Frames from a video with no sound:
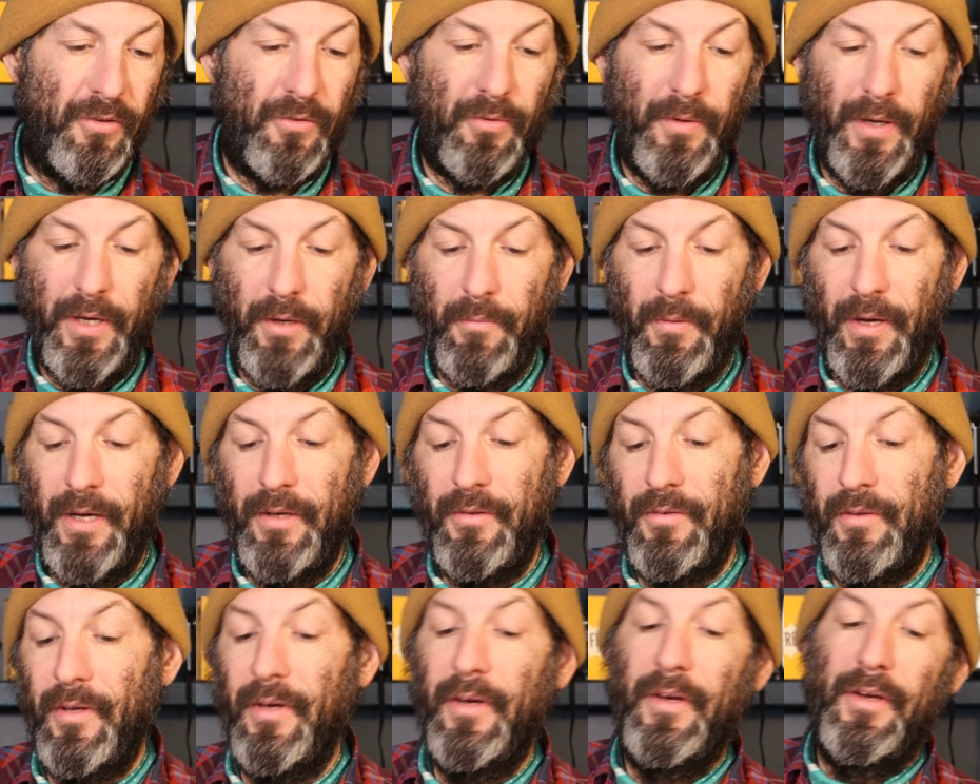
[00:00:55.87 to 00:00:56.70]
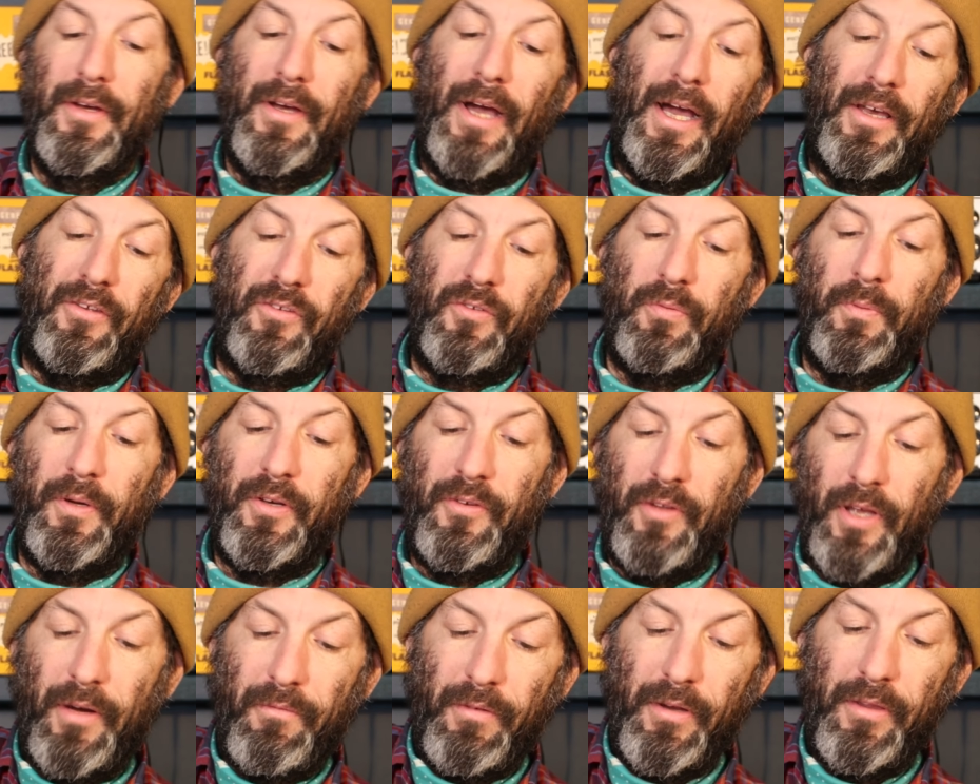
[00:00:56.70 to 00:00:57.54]
So anyways, I
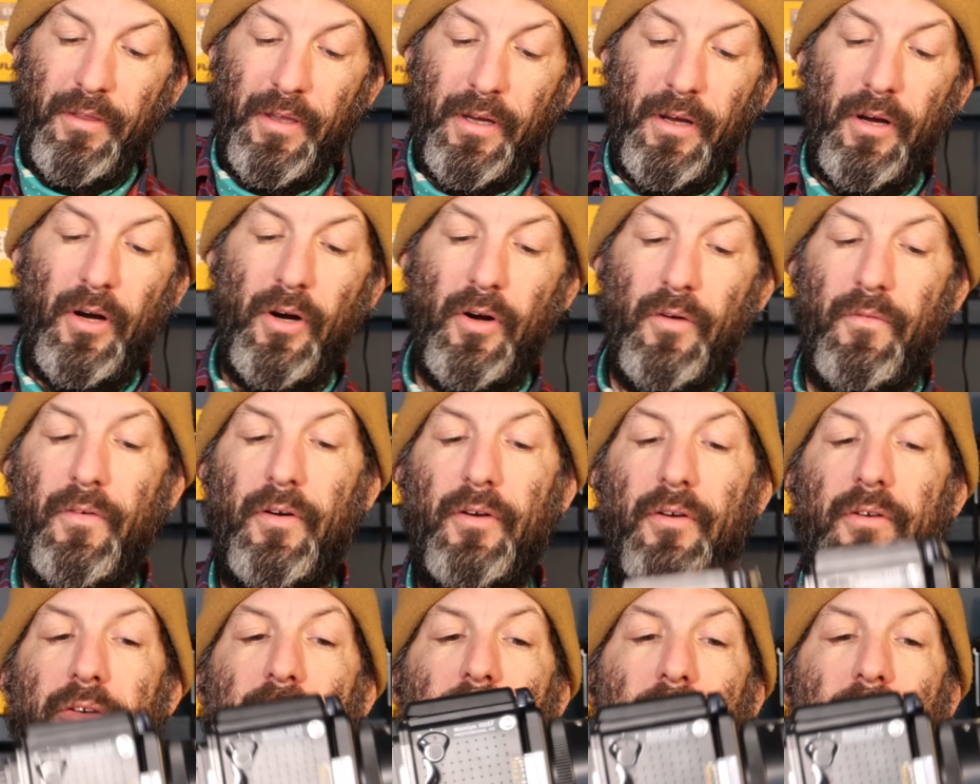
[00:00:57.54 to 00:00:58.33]
switched everything over